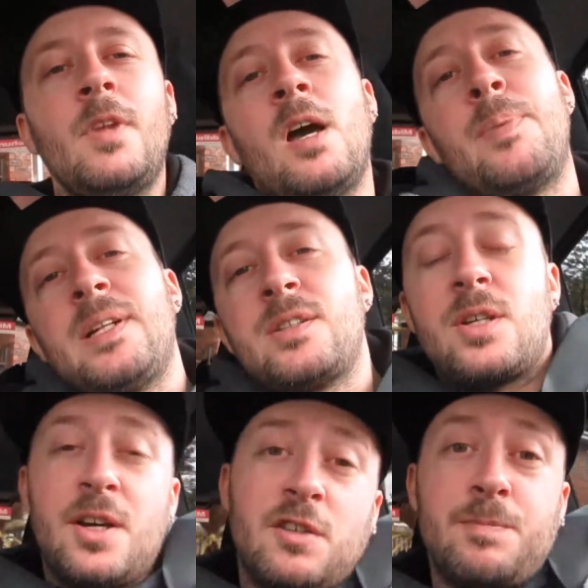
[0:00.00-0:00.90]
I've been
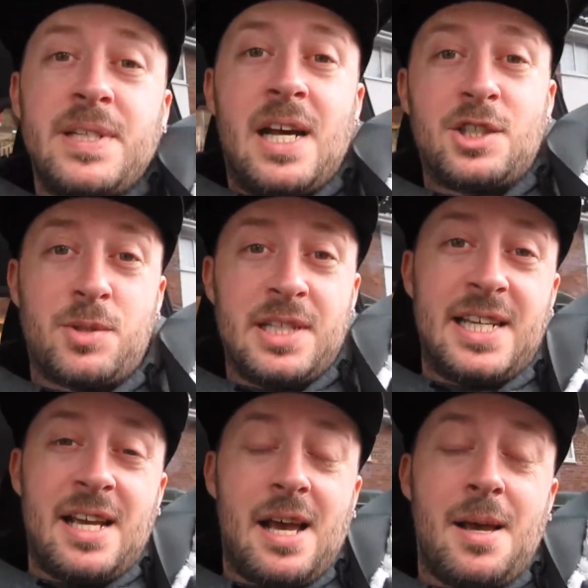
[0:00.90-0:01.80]
going off my nut trying to
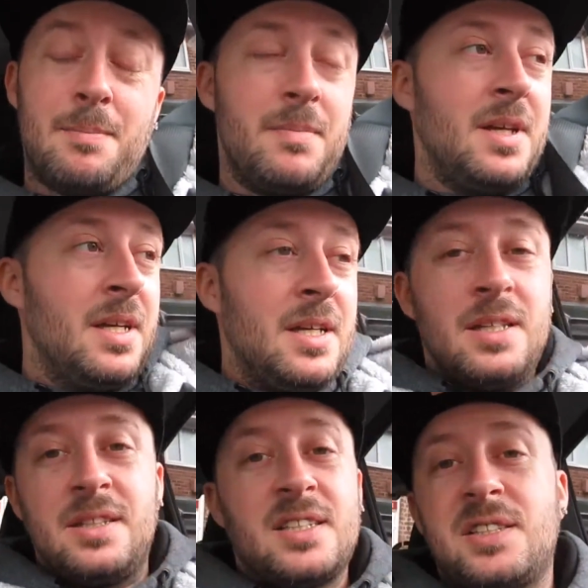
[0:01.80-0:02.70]
get um,
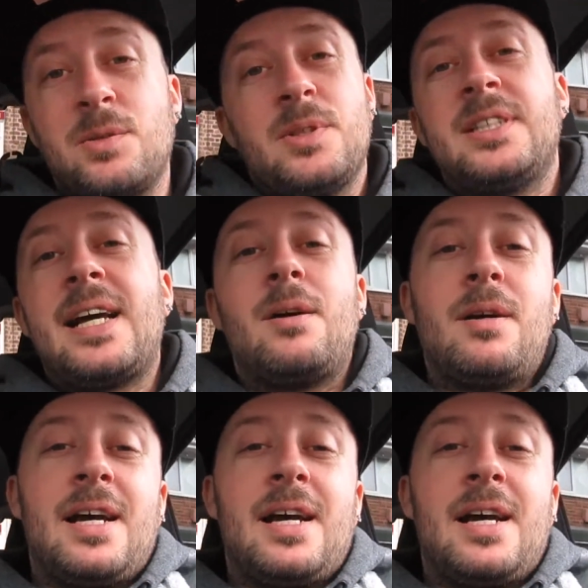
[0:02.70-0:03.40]
this sorted out.